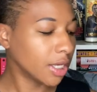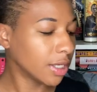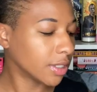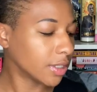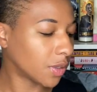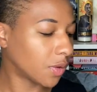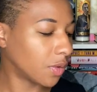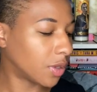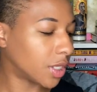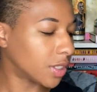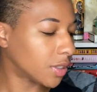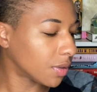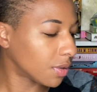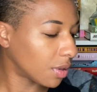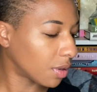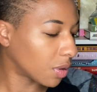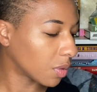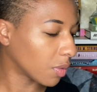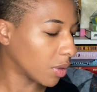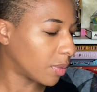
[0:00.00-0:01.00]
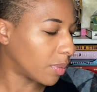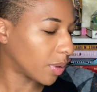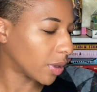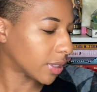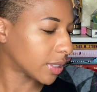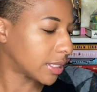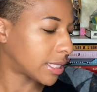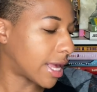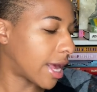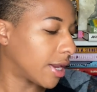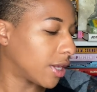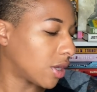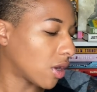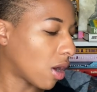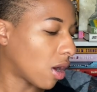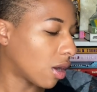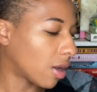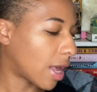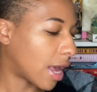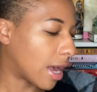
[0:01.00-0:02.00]
So these are the three books that
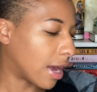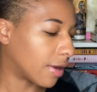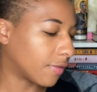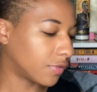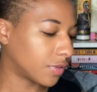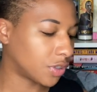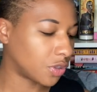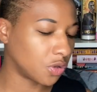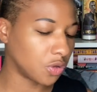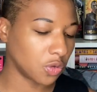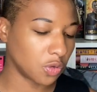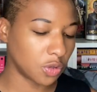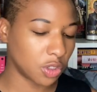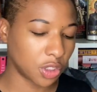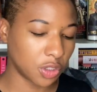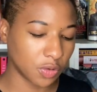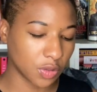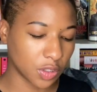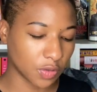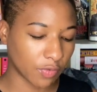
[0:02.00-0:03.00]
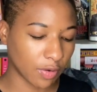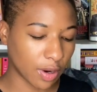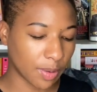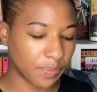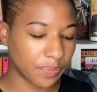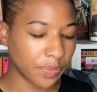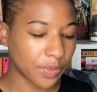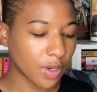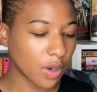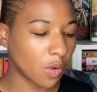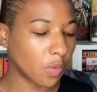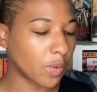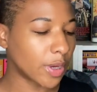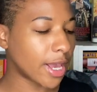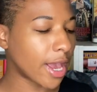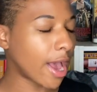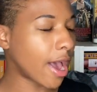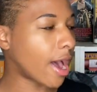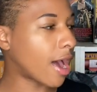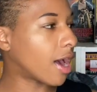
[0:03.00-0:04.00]
y'all have to choose from. We
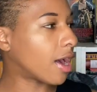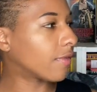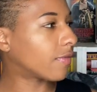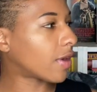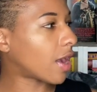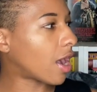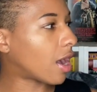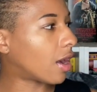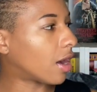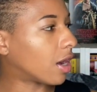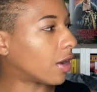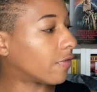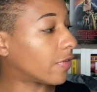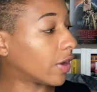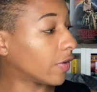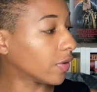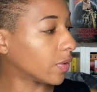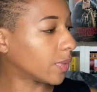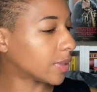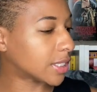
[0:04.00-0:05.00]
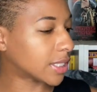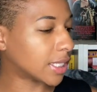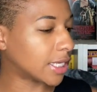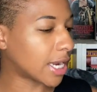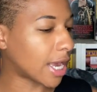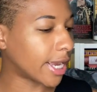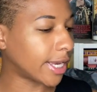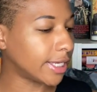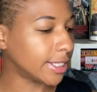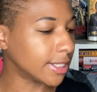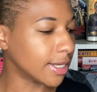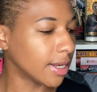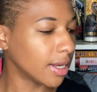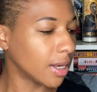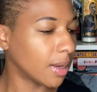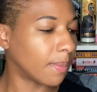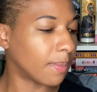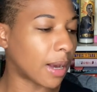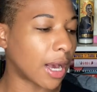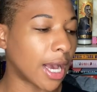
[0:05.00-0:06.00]
have Velvet Was the Night
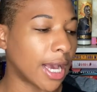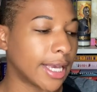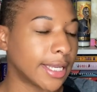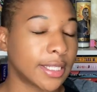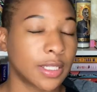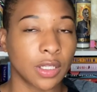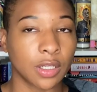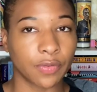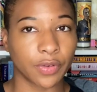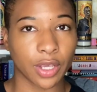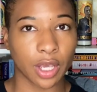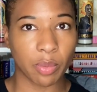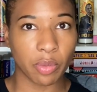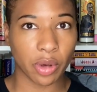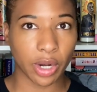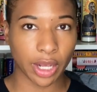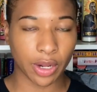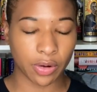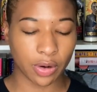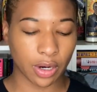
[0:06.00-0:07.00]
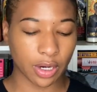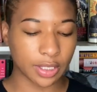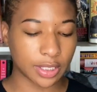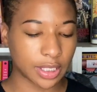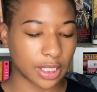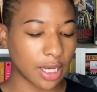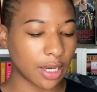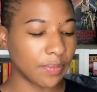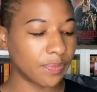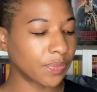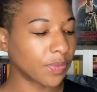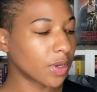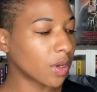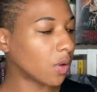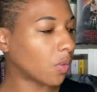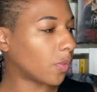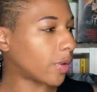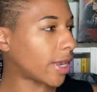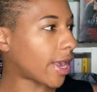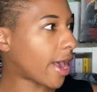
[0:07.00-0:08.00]
by Silvia Moreno Garcia.
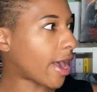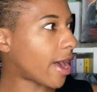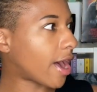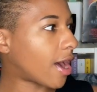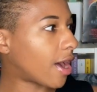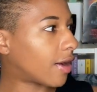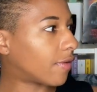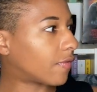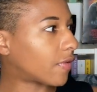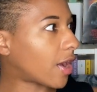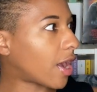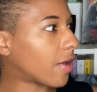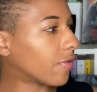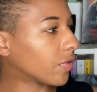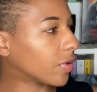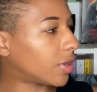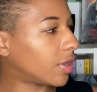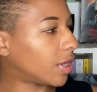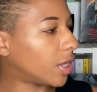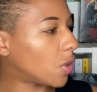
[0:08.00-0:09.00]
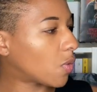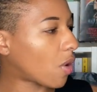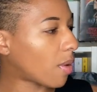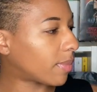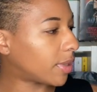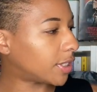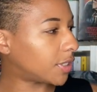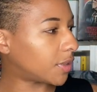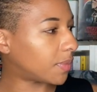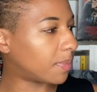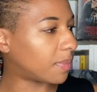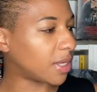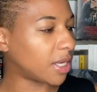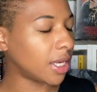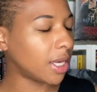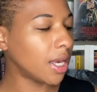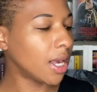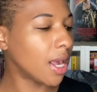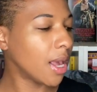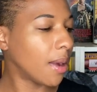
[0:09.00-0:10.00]
We have Everything You Want Me to
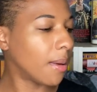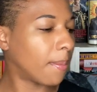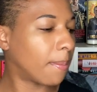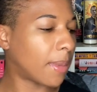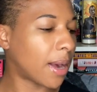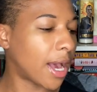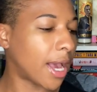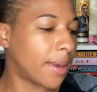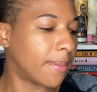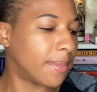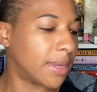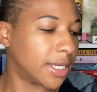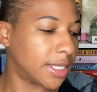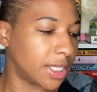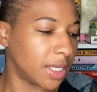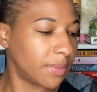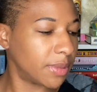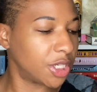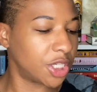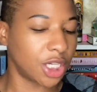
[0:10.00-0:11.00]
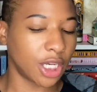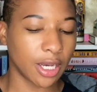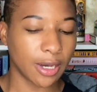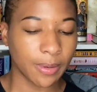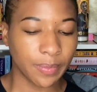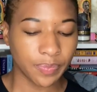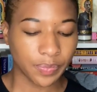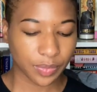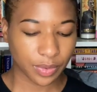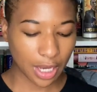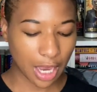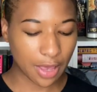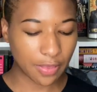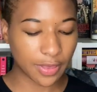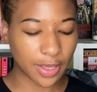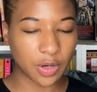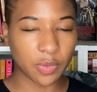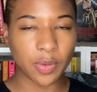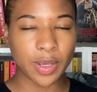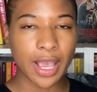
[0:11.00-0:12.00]
Be by Mindy Magia, and
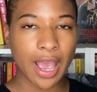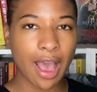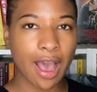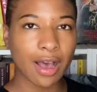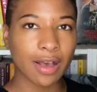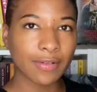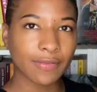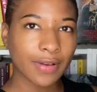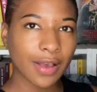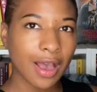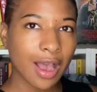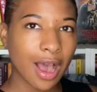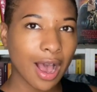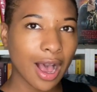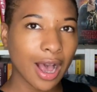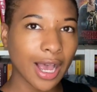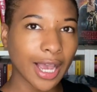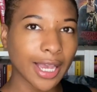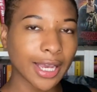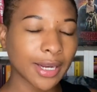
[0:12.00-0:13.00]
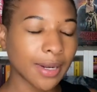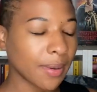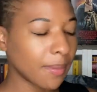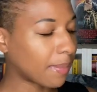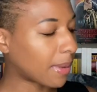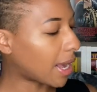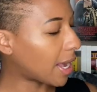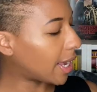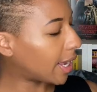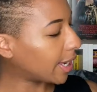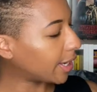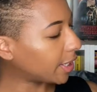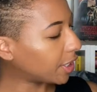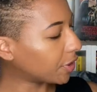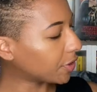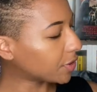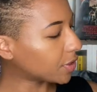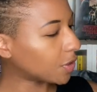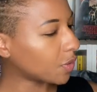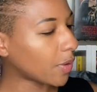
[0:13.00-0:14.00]
then we have Hide by
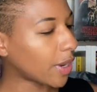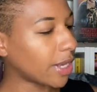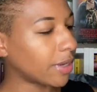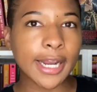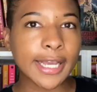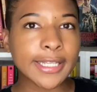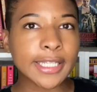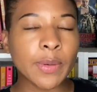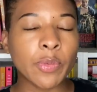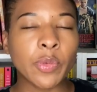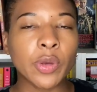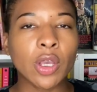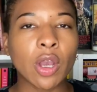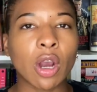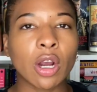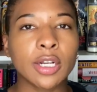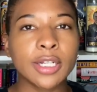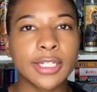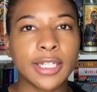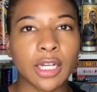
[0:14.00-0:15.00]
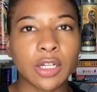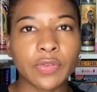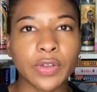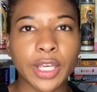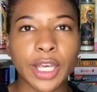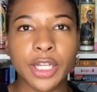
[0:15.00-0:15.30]
Kirsten White. Next up, we are delving